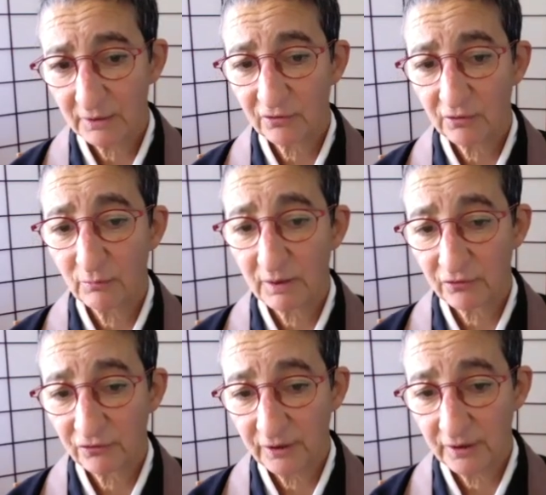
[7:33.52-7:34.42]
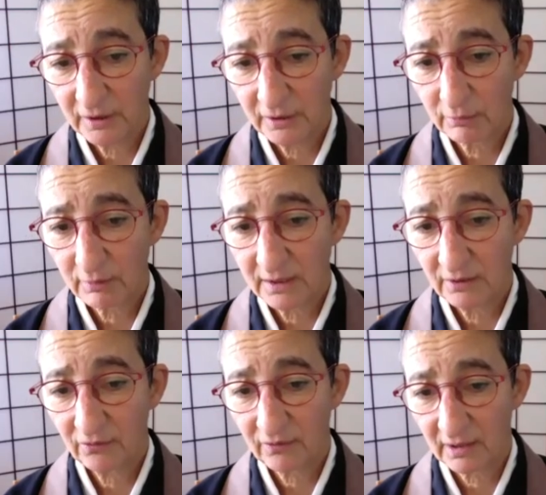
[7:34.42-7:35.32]
Not so much in what she
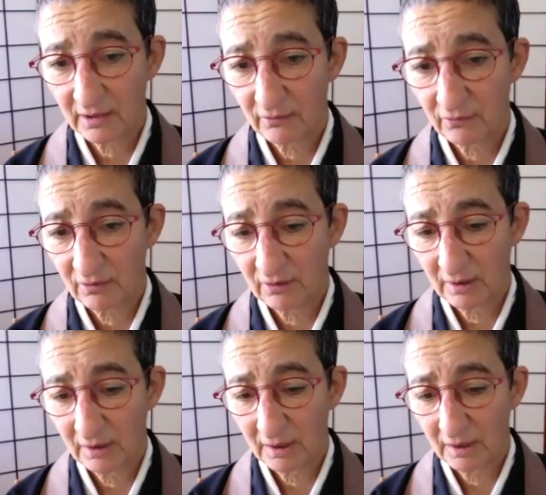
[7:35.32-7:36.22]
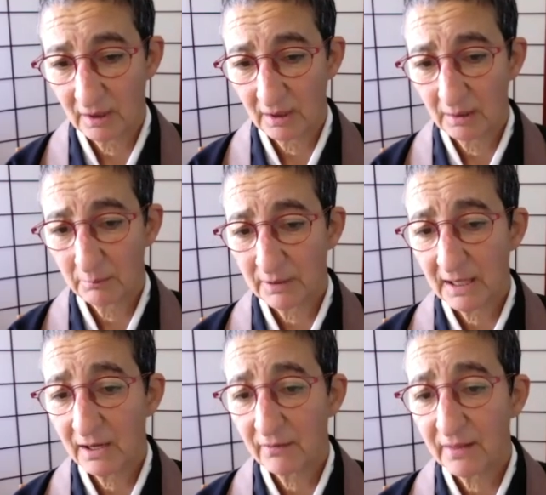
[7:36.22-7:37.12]
or he says,
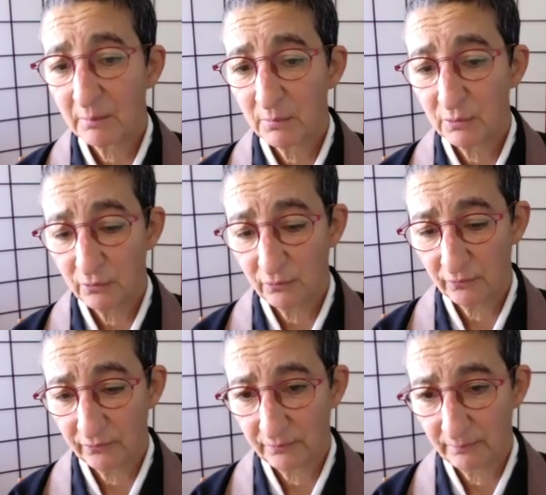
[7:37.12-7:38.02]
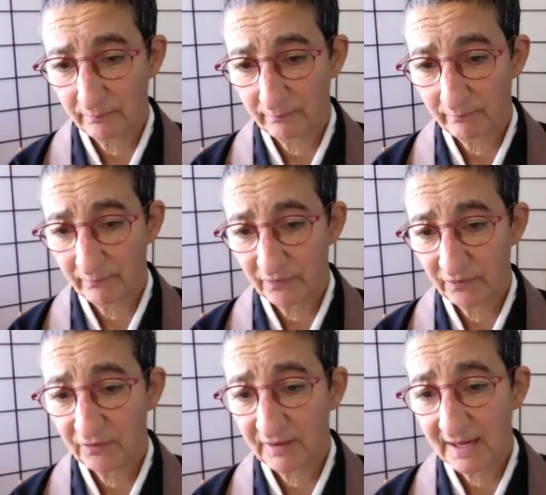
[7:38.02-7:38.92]
but how they move,
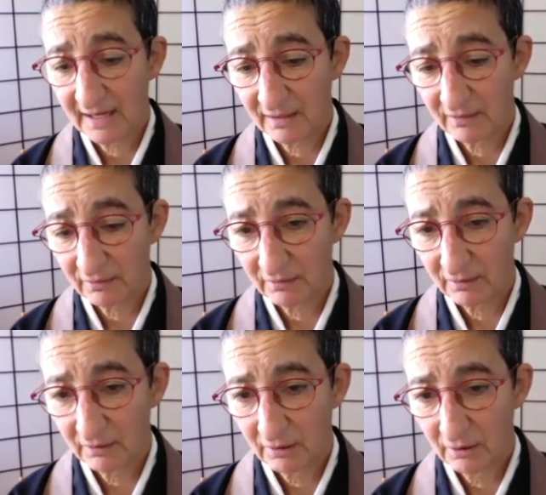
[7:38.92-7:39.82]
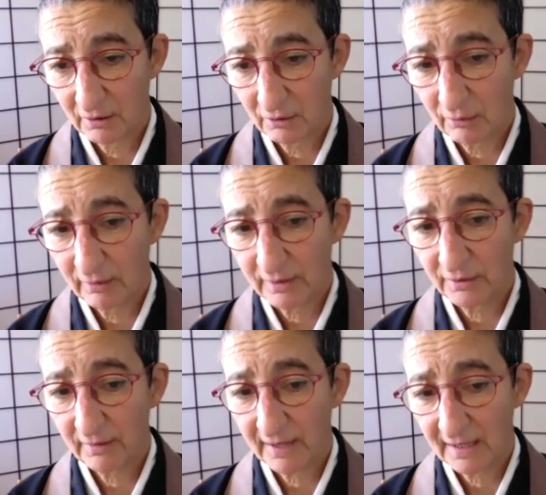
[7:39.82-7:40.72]
stand, or
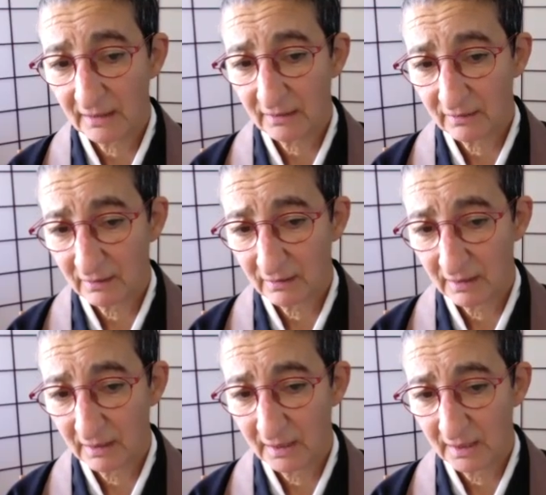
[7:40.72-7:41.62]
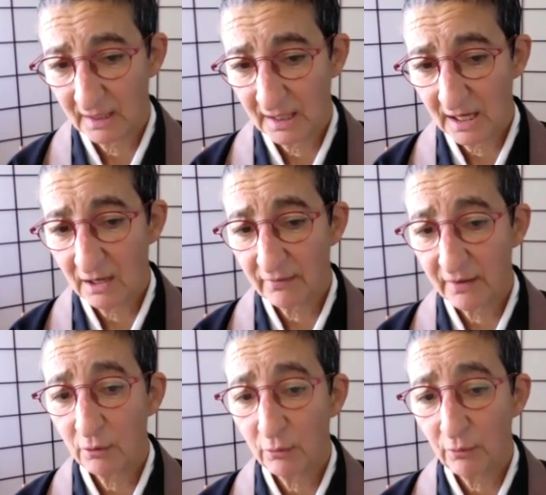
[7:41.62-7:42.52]
interact, how they
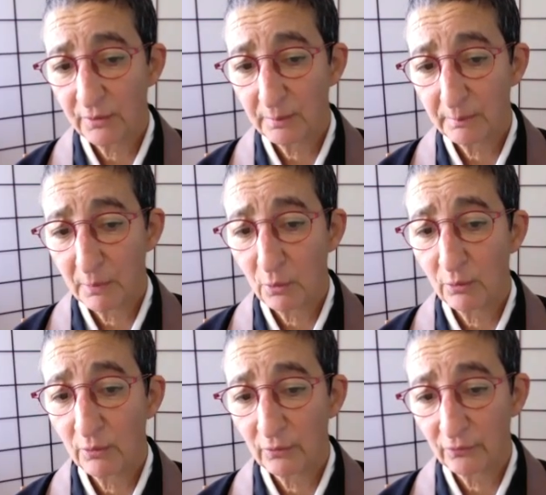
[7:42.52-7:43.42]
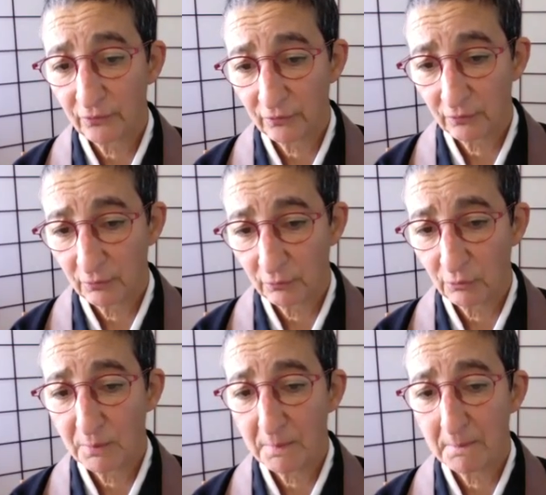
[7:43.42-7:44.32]
hold their bowls,
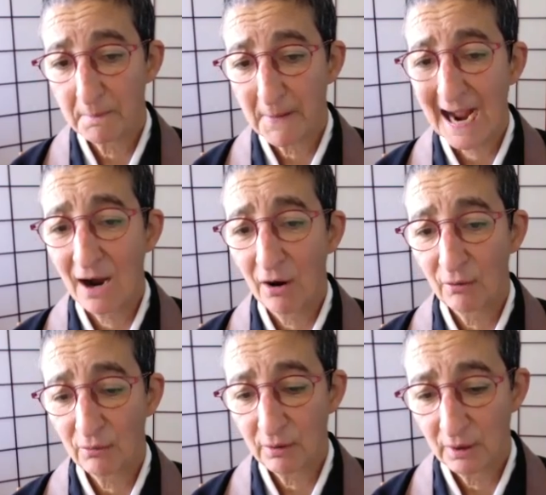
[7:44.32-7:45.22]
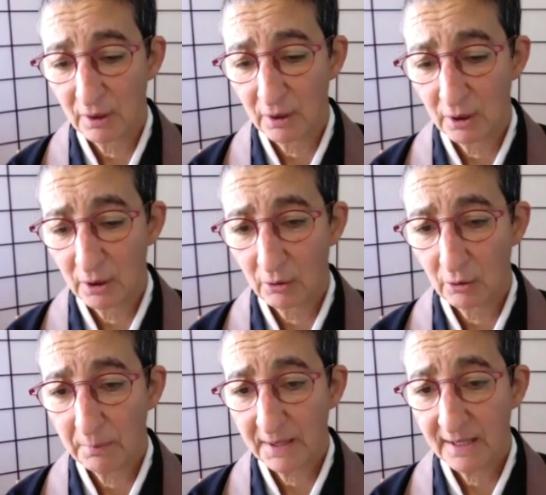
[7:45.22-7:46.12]
or bow,
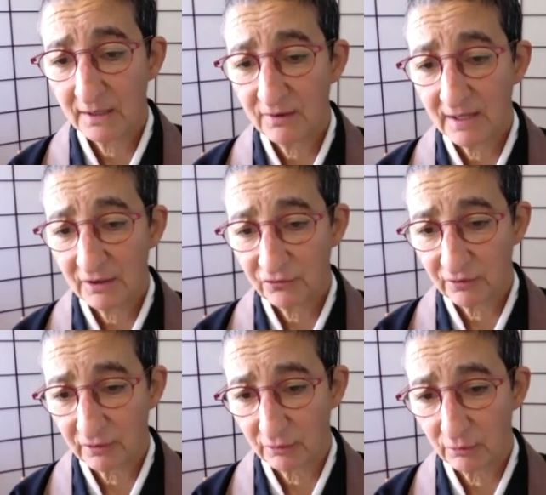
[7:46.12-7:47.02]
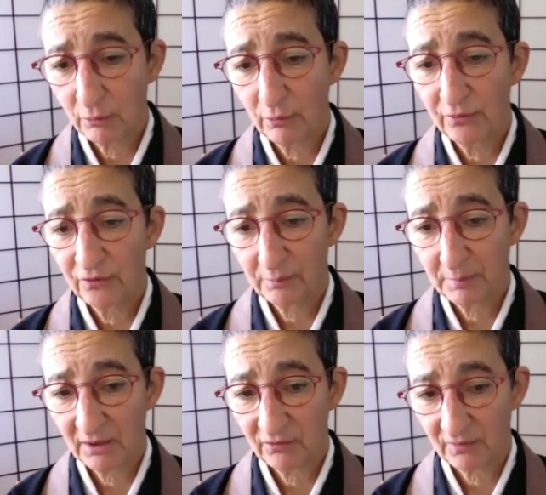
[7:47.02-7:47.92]
or pay attention and hold the
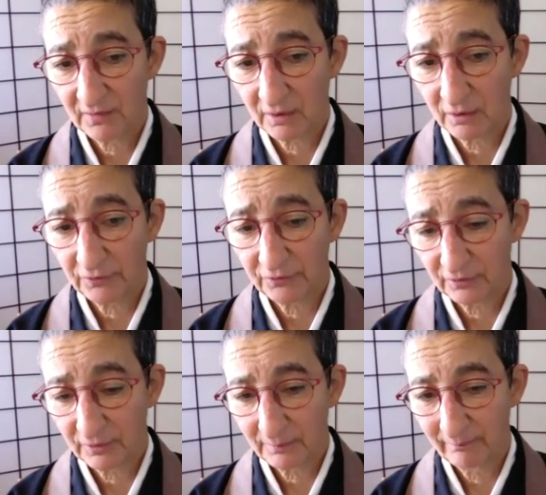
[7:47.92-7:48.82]
space at the altar,